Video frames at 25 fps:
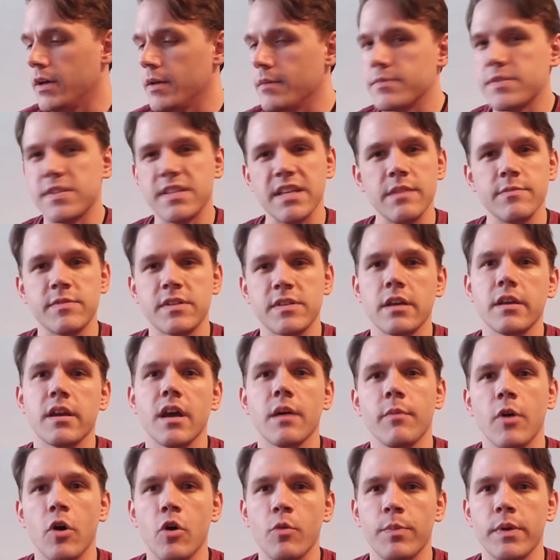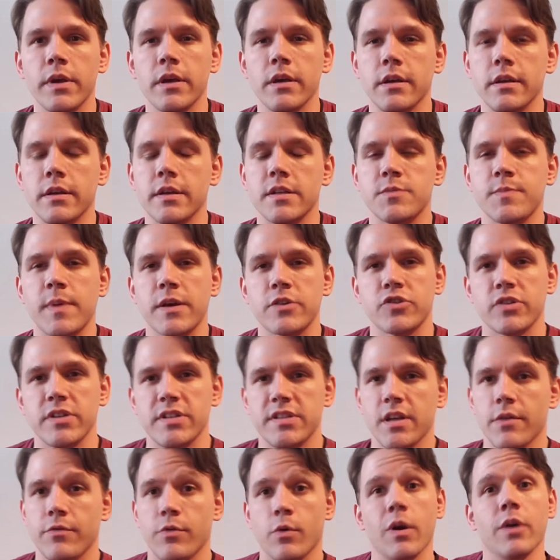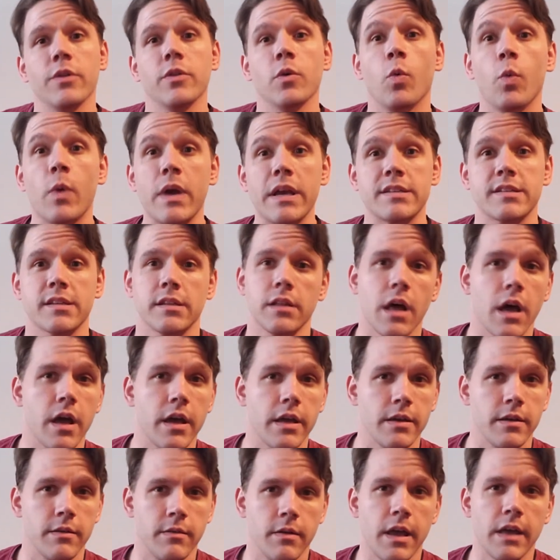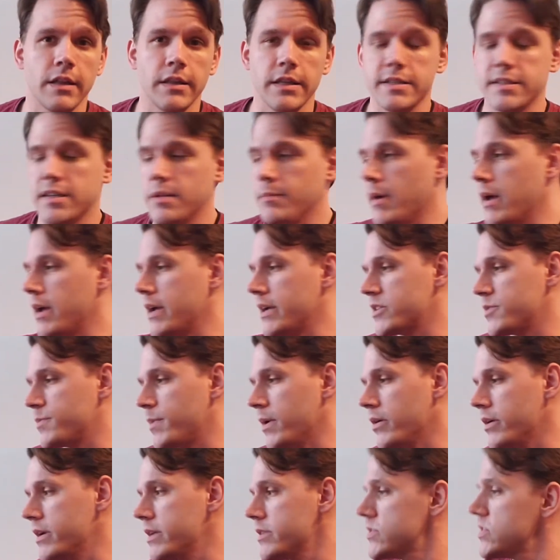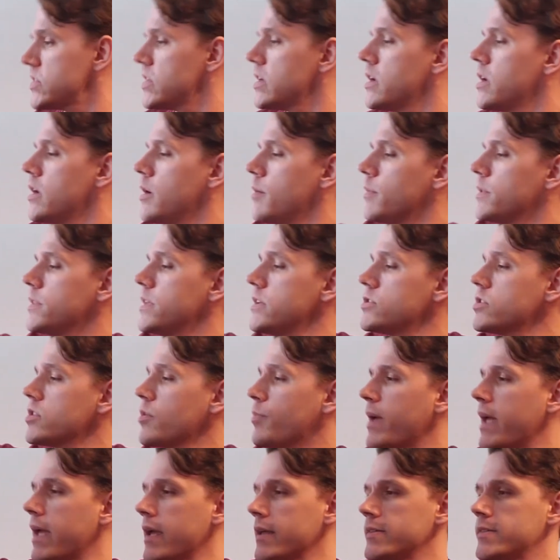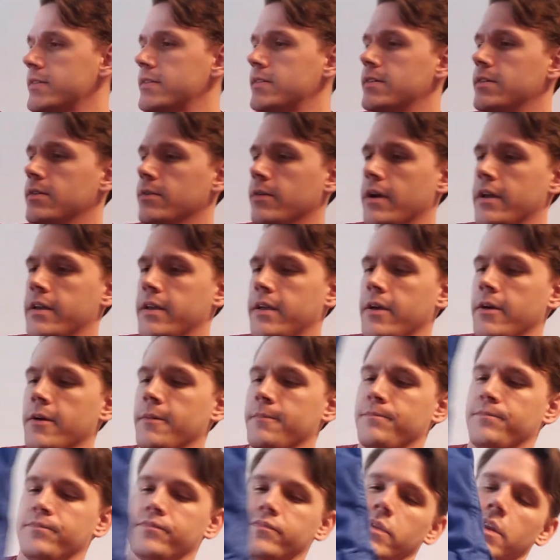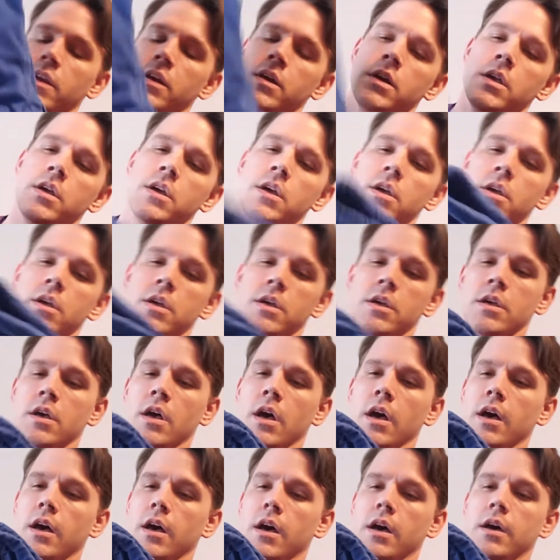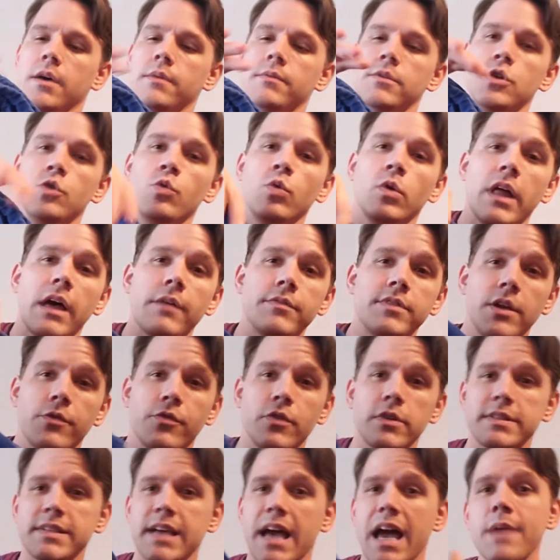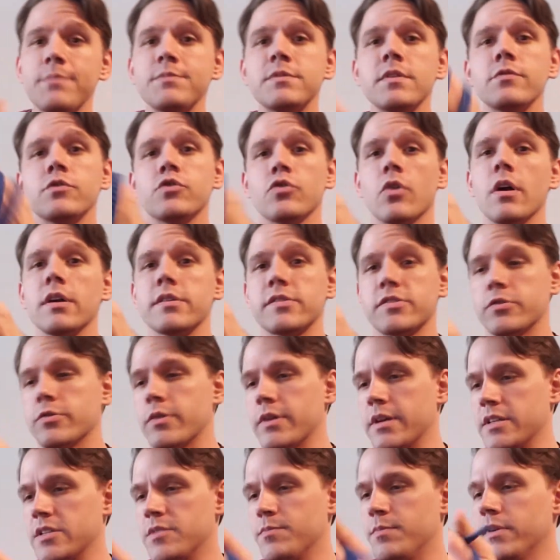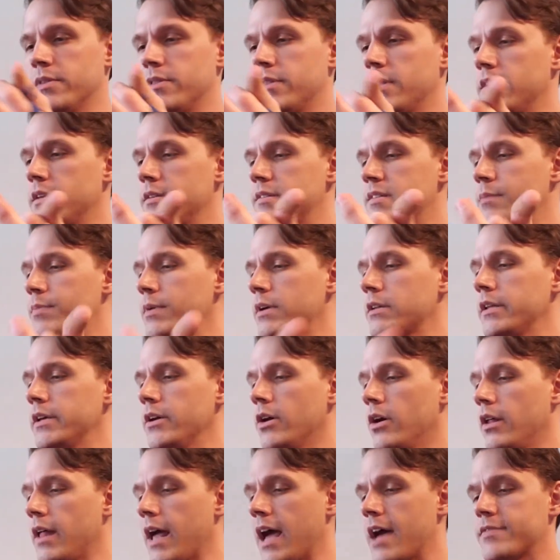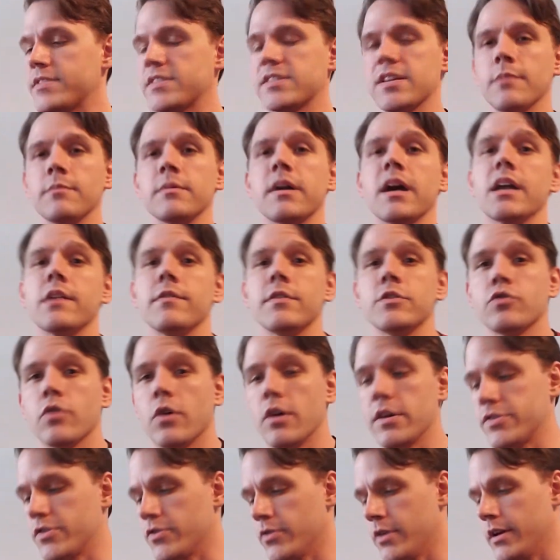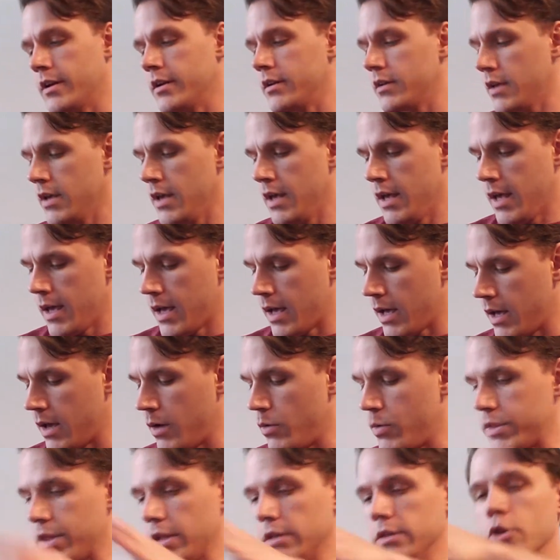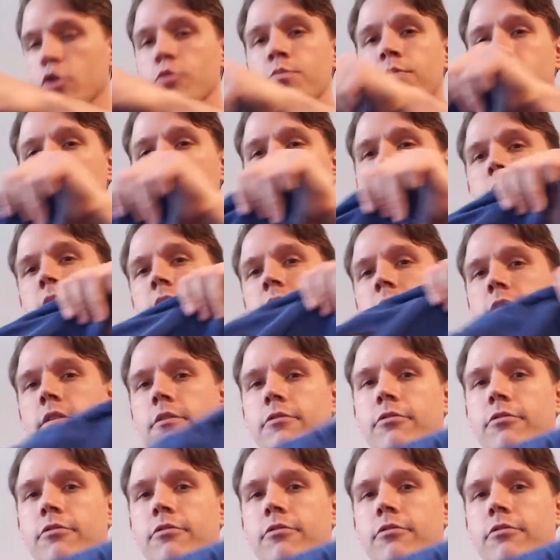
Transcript: seams can come open, especially stuff around the waistline, at least in my experience. These are the pants right here. You will have different types of drawstrings, but they typically all have some kind of a drawstring with a loop in the